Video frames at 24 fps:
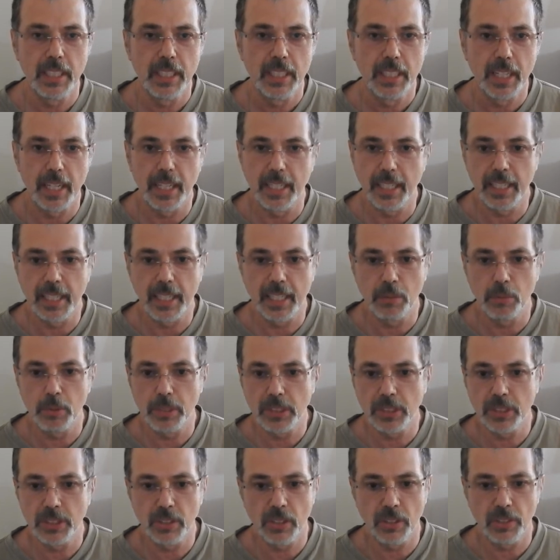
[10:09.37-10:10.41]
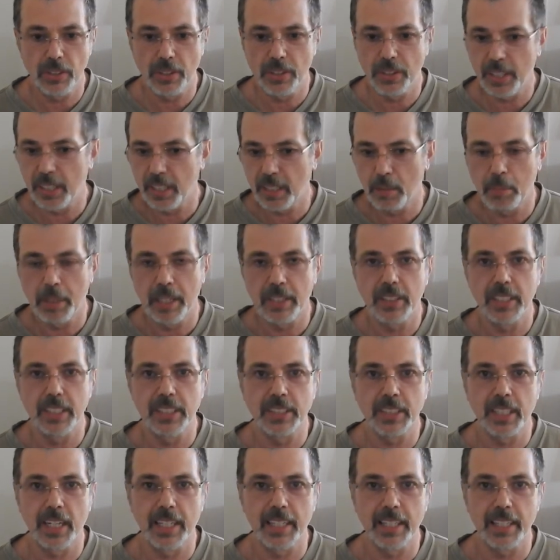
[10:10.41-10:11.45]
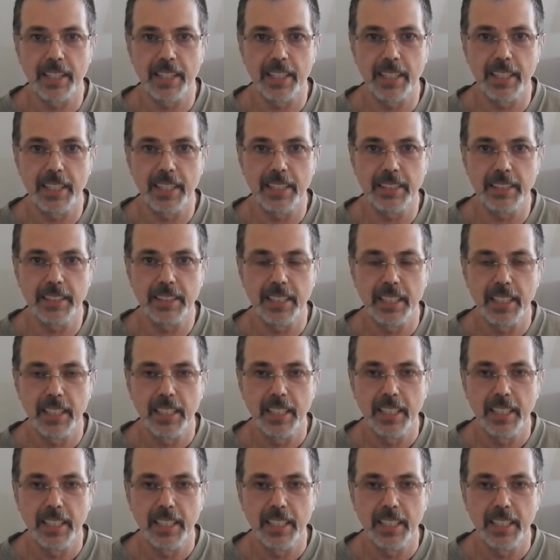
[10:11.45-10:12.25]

And I want you all to think about these kind of things.